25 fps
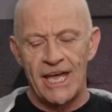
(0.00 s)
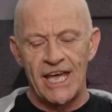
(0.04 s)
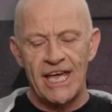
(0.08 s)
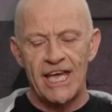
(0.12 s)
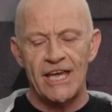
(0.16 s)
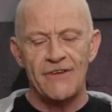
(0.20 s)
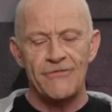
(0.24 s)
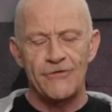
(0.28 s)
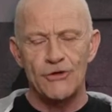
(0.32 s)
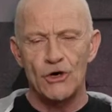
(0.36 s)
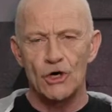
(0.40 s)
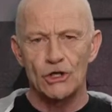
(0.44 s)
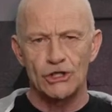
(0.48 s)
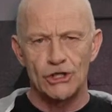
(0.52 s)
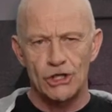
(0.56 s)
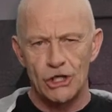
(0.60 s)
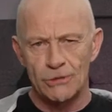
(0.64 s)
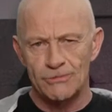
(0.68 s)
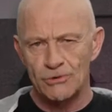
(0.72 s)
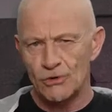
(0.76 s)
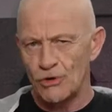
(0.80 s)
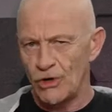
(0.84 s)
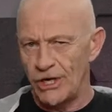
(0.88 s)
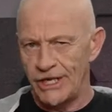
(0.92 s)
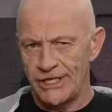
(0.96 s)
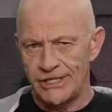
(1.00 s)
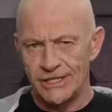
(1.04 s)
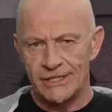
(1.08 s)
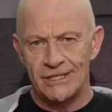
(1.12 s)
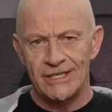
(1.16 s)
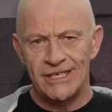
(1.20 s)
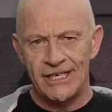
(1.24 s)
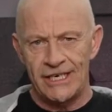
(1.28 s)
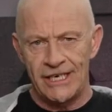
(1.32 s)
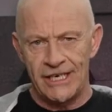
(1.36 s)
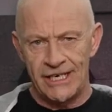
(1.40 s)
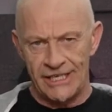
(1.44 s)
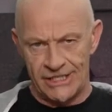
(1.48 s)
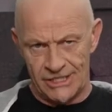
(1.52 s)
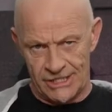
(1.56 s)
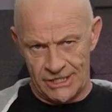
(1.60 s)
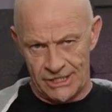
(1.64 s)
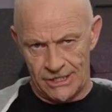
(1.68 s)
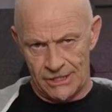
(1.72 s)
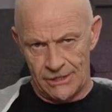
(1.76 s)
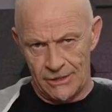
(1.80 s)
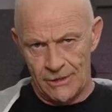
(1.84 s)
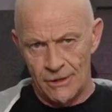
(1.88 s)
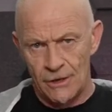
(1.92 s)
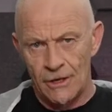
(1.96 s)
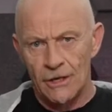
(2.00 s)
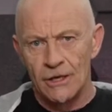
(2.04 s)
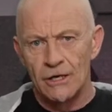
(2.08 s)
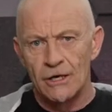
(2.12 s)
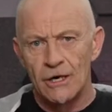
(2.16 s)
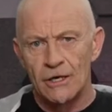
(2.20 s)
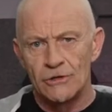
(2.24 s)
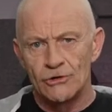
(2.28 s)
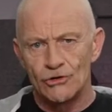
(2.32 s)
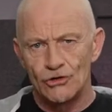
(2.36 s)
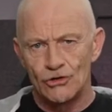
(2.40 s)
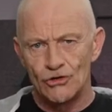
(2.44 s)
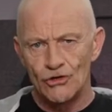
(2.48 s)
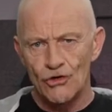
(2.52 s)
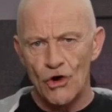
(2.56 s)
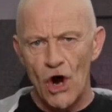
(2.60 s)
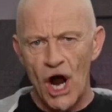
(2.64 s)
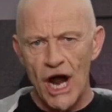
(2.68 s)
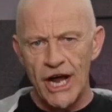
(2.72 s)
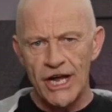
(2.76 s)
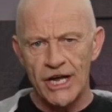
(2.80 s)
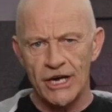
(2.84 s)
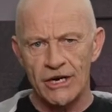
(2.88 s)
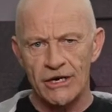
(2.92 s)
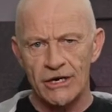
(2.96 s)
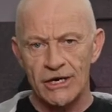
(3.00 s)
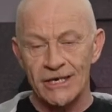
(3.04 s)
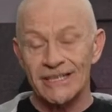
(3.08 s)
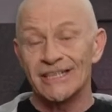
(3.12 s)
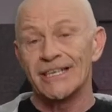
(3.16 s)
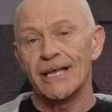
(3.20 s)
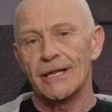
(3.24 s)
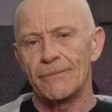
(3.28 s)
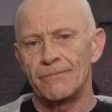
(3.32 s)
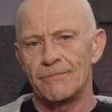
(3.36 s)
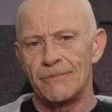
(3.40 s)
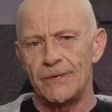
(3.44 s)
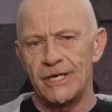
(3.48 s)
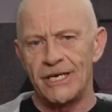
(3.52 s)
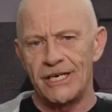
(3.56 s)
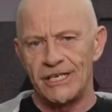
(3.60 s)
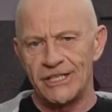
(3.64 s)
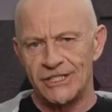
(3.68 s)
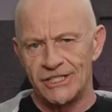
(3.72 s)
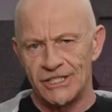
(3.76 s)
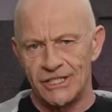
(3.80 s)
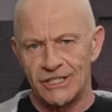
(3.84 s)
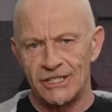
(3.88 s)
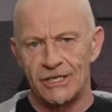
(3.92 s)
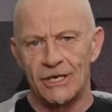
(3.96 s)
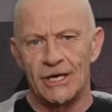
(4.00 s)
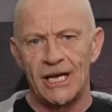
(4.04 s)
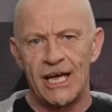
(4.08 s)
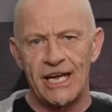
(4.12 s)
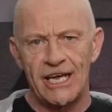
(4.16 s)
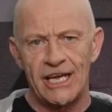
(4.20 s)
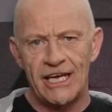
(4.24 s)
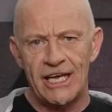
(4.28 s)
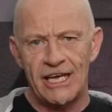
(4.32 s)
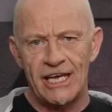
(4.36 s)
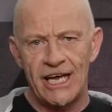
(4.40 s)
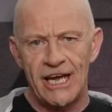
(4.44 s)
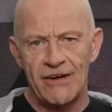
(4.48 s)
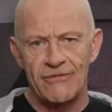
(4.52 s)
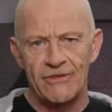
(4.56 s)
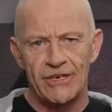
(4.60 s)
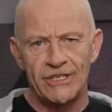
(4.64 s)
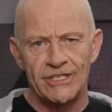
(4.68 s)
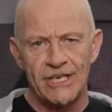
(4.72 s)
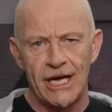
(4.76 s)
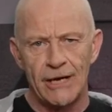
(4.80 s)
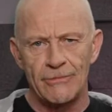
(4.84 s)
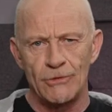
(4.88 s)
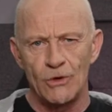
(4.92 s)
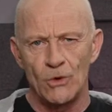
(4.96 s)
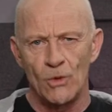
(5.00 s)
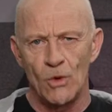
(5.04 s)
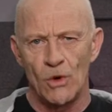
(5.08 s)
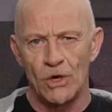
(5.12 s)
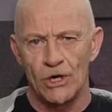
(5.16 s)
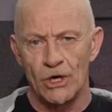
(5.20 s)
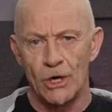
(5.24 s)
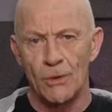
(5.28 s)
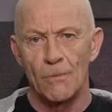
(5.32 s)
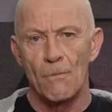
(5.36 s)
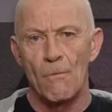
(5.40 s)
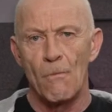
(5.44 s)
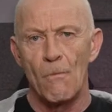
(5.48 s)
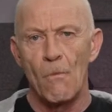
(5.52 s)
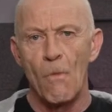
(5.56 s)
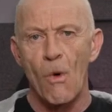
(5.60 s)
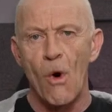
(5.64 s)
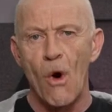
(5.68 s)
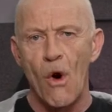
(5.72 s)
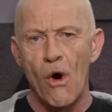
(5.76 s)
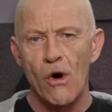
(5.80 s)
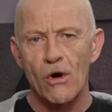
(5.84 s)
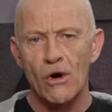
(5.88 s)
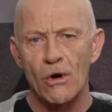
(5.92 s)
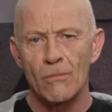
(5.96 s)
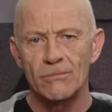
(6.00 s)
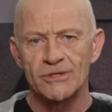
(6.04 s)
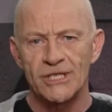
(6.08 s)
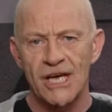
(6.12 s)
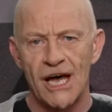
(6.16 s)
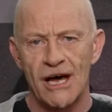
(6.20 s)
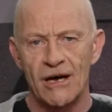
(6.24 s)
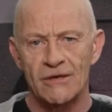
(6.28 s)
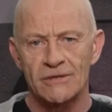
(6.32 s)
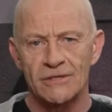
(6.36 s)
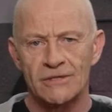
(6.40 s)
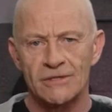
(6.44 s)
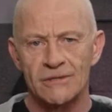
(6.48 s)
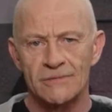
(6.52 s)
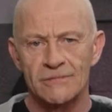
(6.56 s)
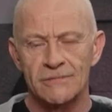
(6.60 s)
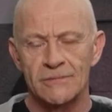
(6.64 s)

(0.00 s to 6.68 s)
If your substrate is drier, that means every time you water more comes out,